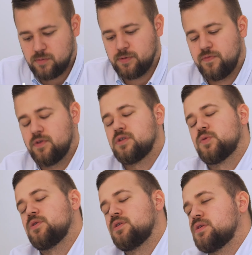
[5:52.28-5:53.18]
couple of things
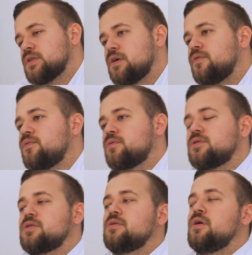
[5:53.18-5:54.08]
we need to solve for.
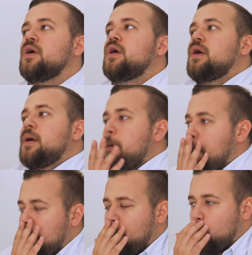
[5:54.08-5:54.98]
So
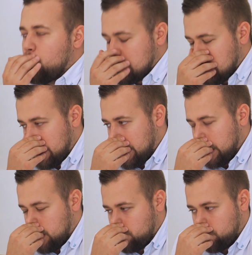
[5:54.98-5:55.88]
we
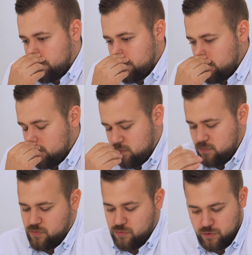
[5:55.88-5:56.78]
have
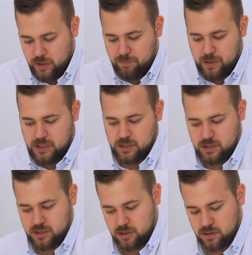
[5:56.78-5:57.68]
3
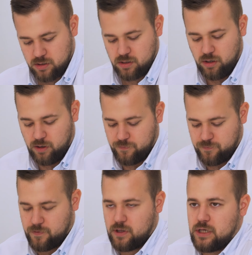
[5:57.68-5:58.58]
buckets of
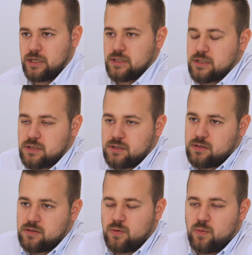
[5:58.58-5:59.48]
clients.
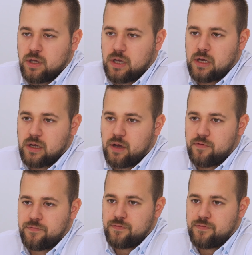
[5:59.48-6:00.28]
We have